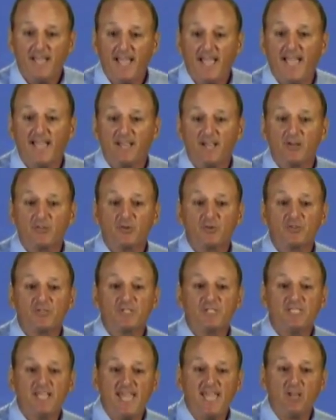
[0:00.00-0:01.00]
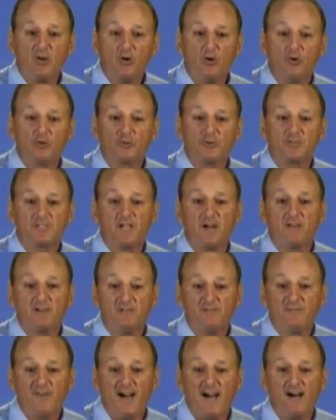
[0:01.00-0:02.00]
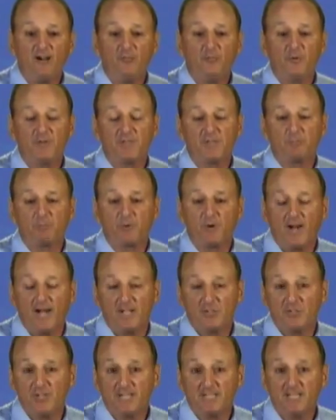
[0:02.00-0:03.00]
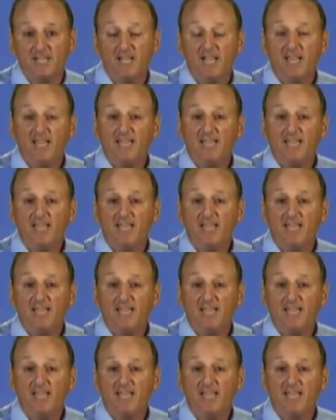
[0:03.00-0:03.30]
and other stakeholders are involved with the project